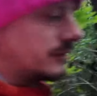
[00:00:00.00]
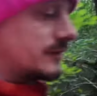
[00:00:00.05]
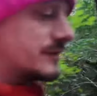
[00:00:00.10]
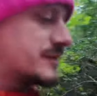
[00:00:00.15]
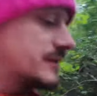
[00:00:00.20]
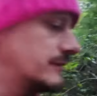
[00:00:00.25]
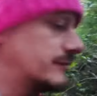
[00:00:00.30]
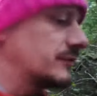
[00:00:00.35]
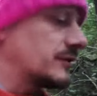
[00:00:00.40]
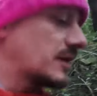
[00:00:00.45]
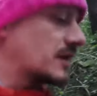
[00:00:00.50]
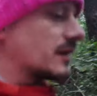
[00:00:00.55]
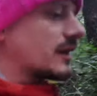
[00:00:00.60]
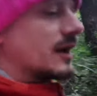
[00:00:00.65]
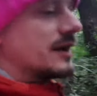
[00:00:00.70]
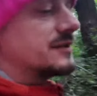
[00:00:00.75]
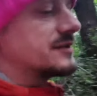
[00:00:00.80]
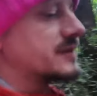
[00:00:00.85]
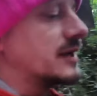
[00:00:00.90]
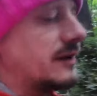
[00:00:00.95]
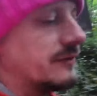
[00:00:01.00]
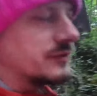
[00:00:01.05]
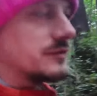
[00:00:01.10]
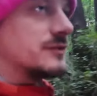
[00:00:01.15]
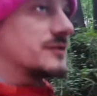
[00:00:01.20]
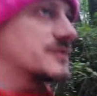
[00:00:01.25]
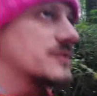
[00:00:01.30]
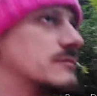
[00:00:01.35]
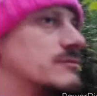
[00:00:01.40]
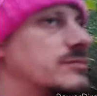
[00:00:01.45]
to fucking get into heaven
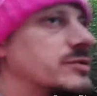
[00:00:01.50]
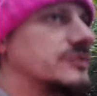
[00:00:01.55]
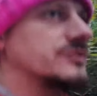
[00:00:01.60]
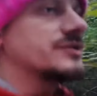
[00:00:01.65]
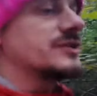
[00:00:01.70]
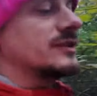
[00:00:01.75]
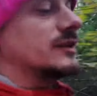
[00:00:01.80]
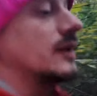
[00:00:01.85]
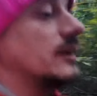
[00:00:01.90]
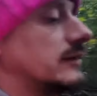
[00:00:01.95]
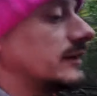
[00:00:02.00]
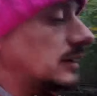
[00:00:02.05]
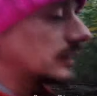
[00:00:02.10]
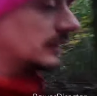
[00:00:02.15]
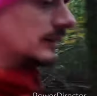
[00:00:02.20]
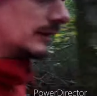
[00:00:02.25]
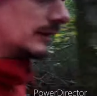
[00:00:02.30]
or some bullshit like that.